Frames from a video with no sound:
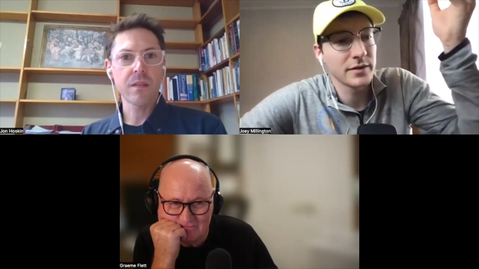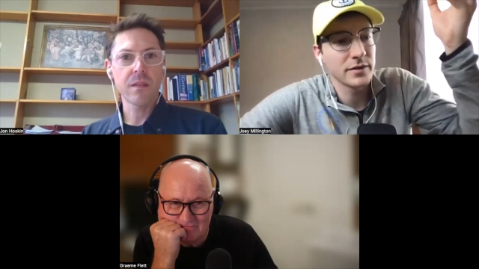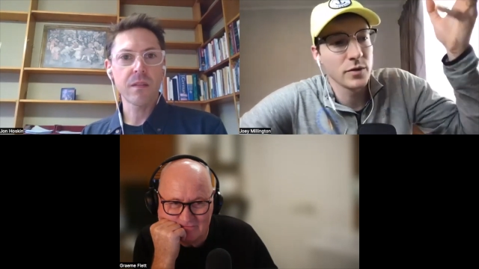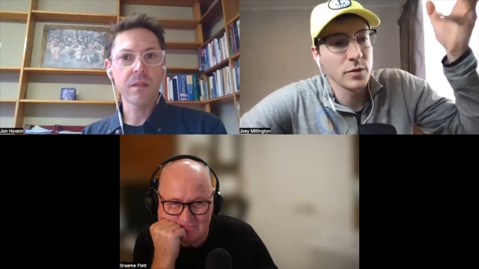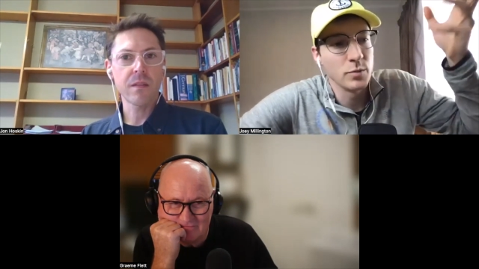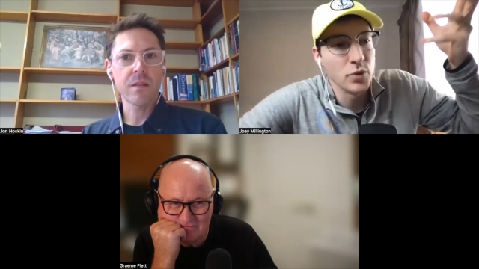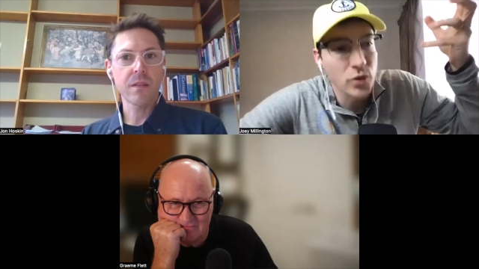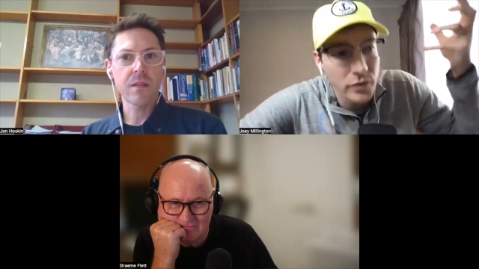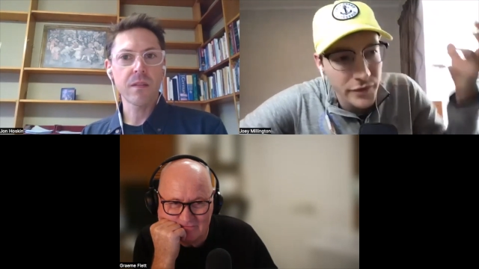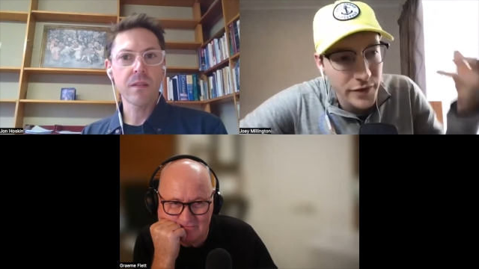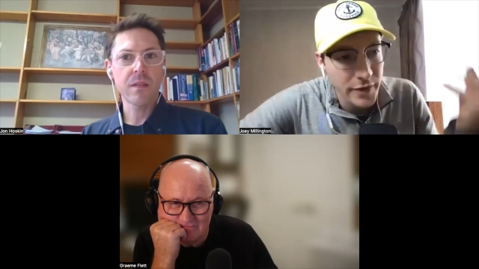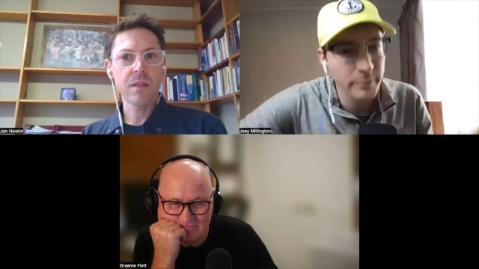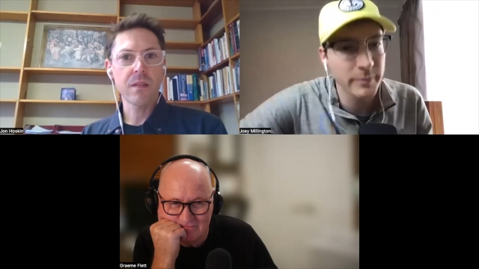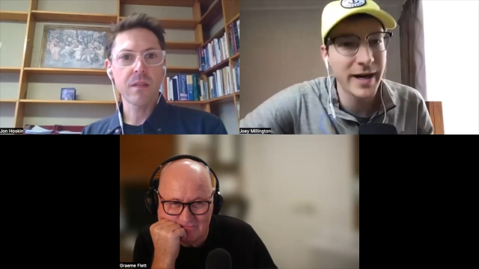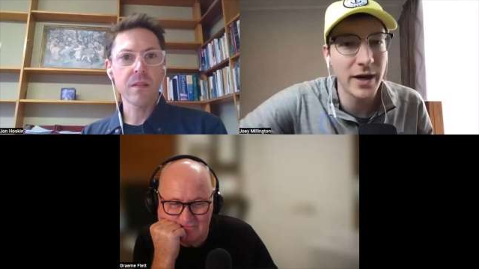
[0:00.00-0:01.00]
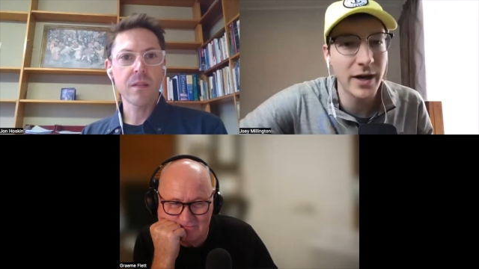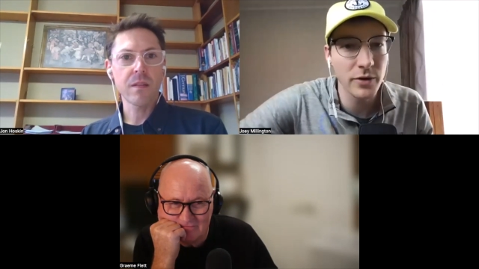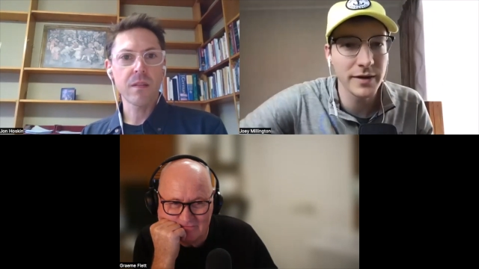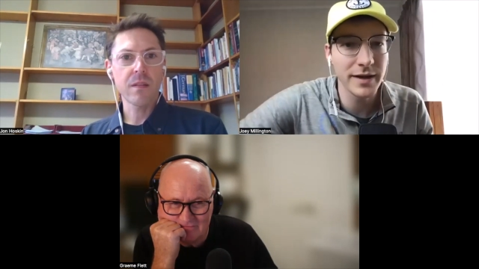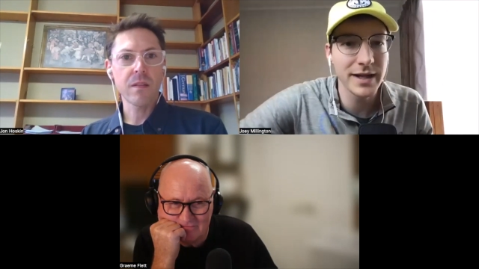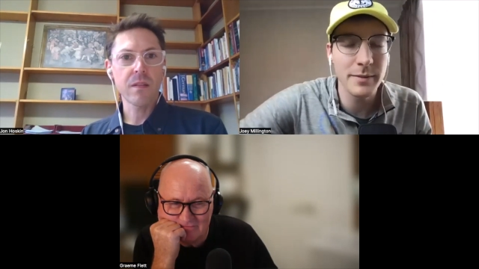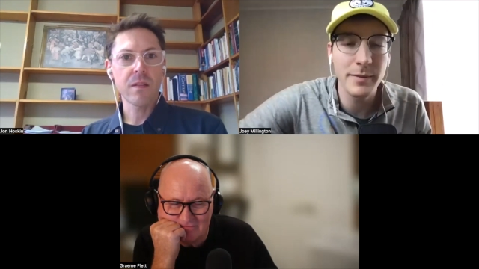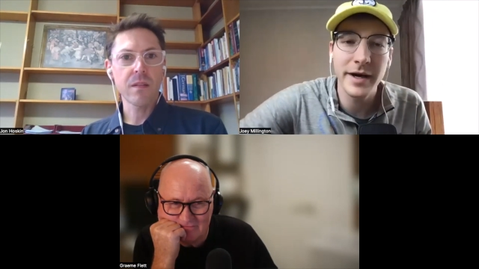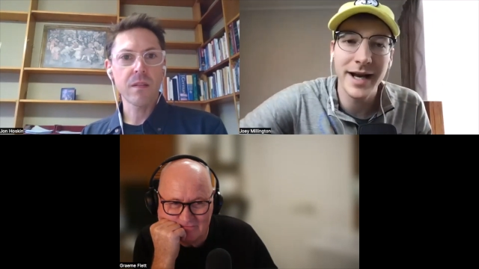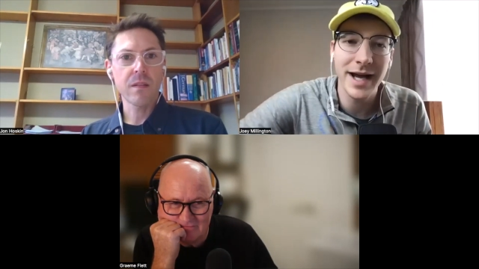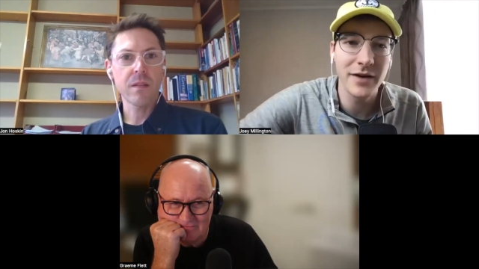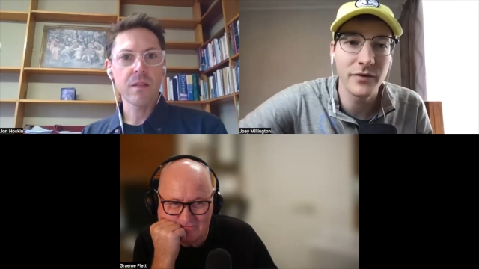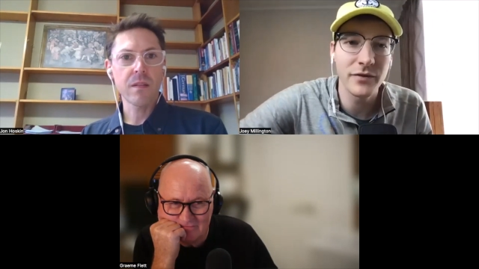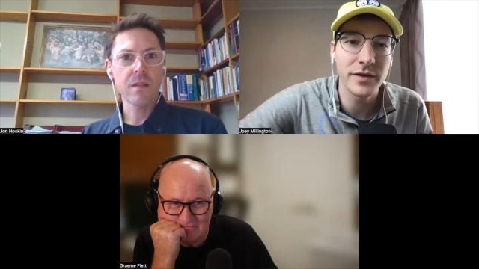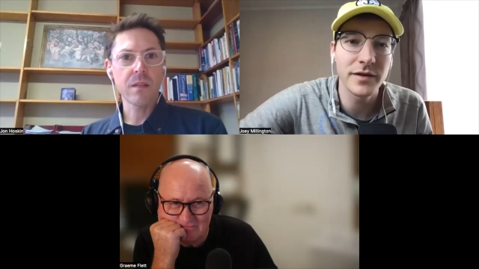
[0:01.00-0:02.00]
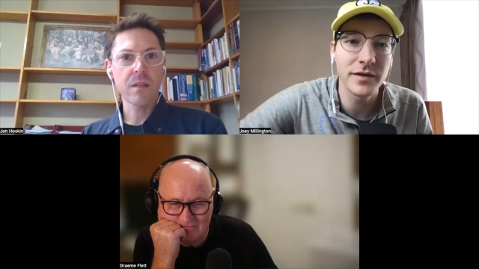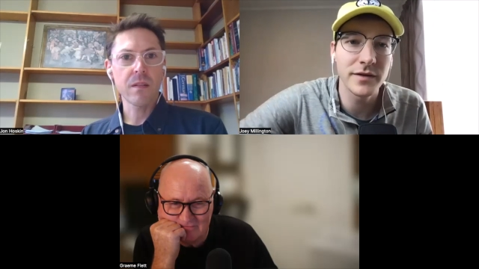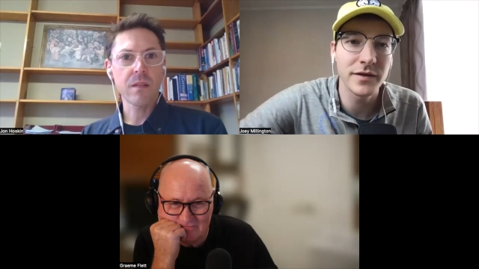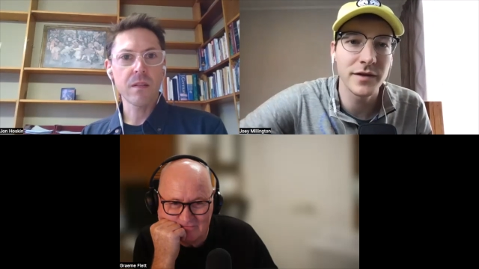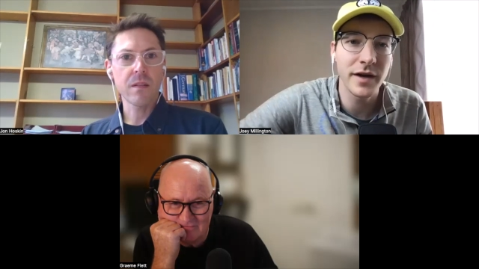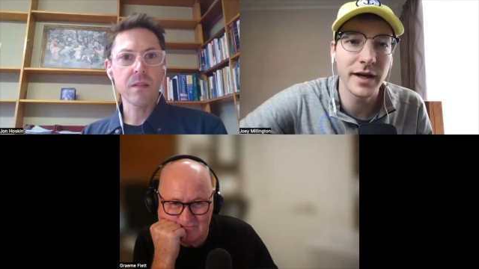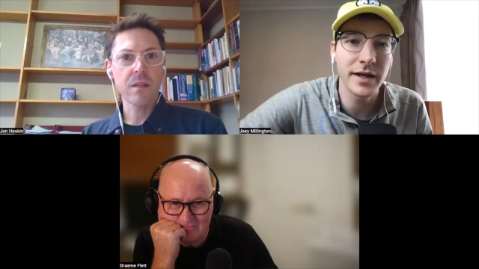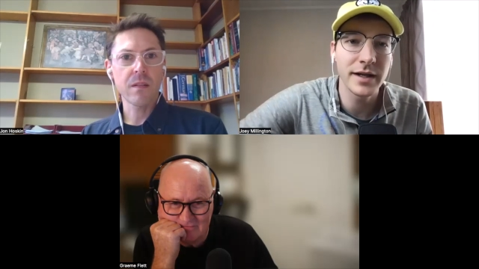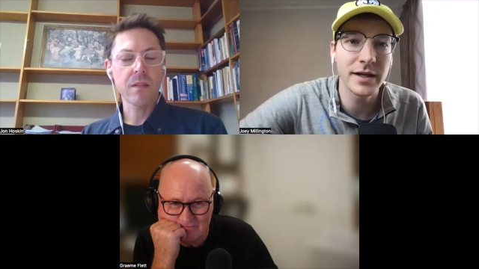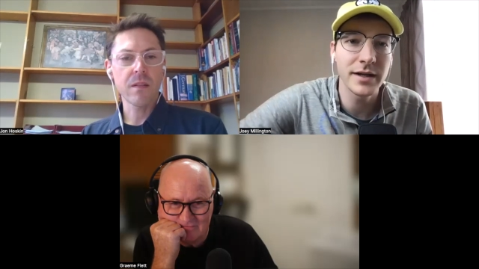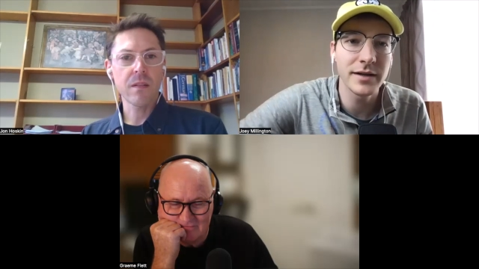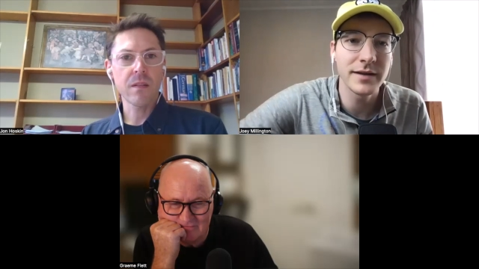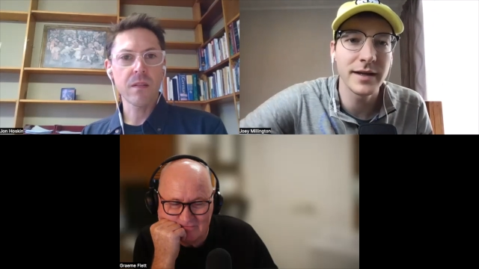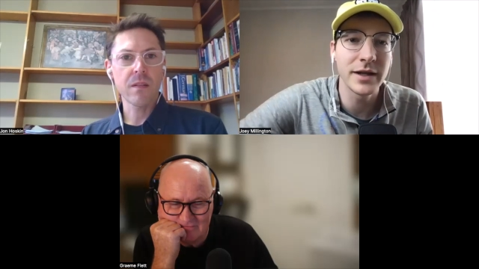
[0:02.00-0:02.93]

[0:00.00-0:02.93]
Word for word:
Speaker 1: remove their power that they might have within society.